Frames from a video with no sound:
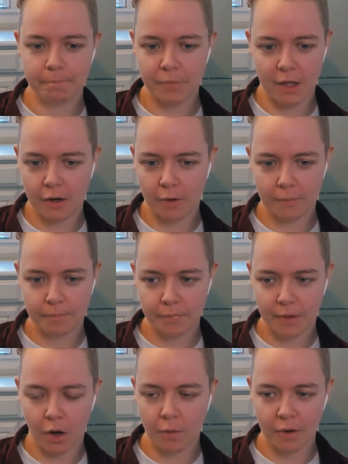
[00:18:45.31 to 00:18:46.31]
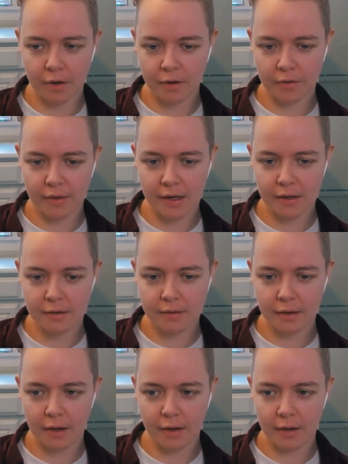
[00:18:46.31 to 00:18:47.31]
you know, coworkers and
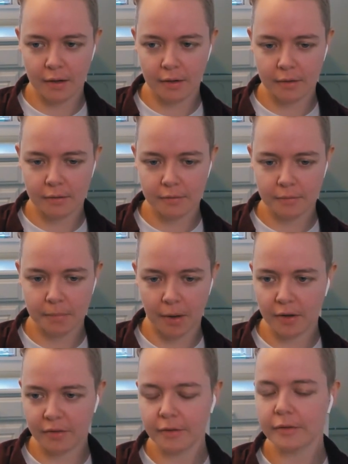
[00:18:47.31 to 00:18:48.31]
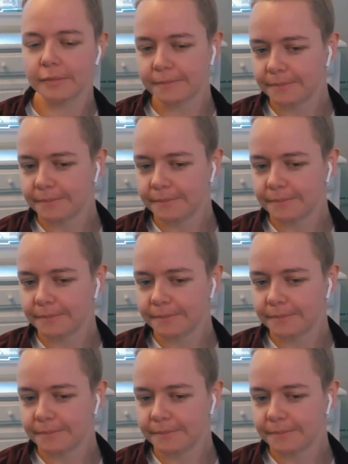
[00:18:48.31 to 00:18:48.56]
uh, bosses.